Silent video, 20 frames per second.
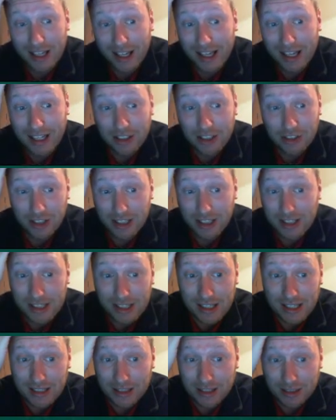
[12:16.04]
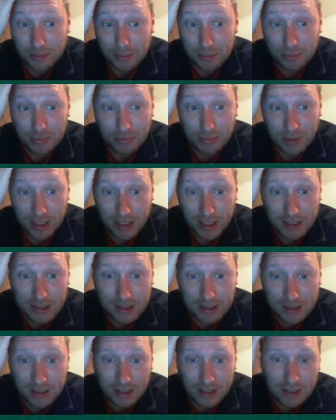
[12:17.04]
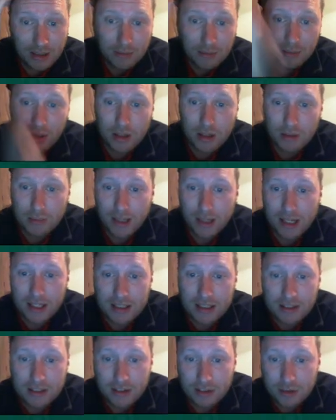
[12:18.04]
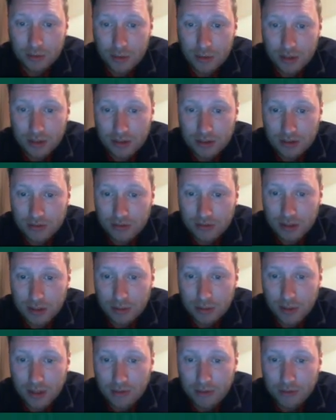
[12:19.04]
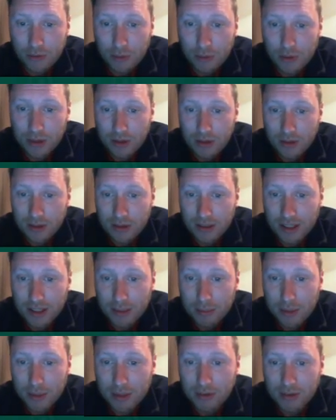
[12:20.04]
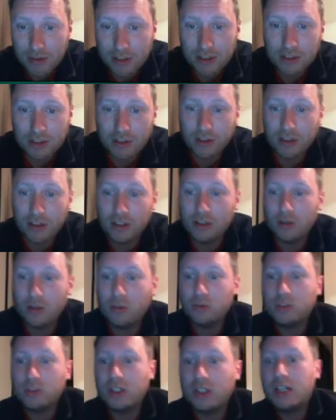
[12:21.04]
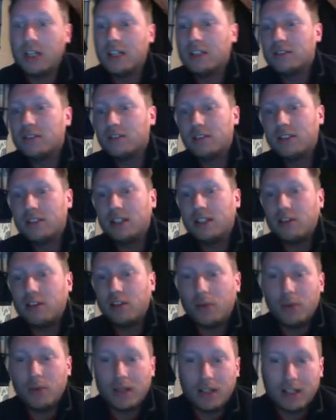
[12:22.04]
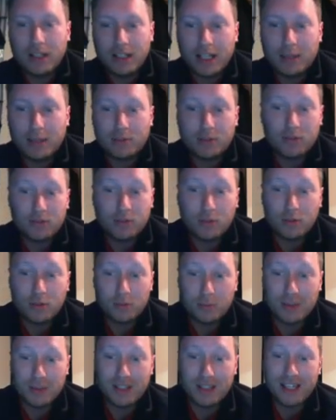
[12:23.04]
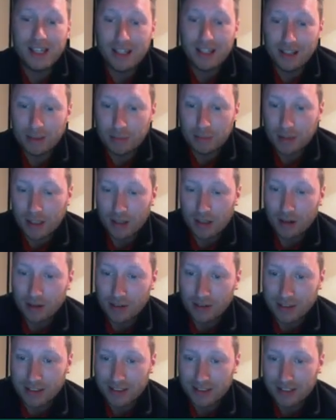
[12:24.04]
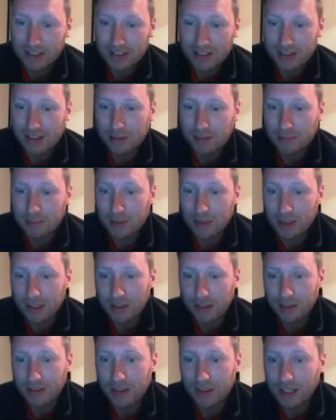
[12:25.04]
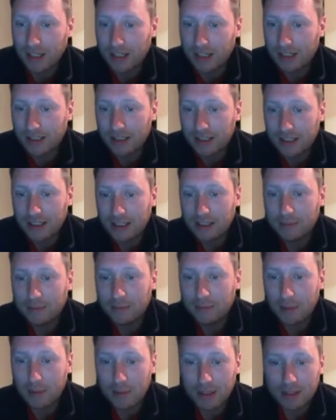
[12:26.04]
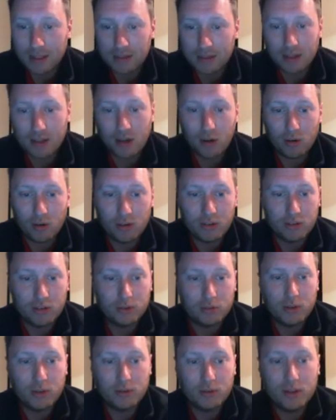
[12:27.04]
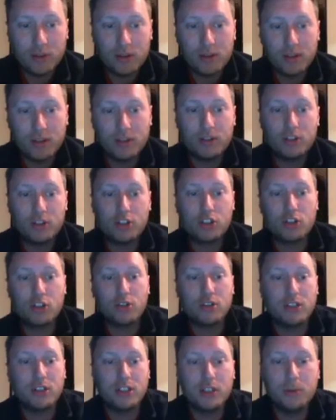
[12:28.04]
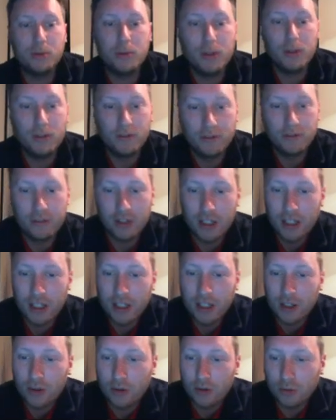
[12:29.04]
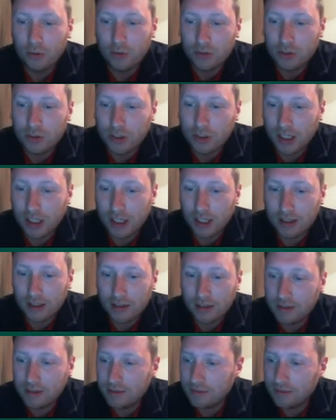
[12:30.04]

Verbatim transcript: aged 18 that's brilliant Michael McIntyre as well has done really well 49 appearances 9 goals still no England caps of course but they're going to be the hardest to come by I think Maybe the, Holland as well with uh, Scotty De Wolf, who's uh,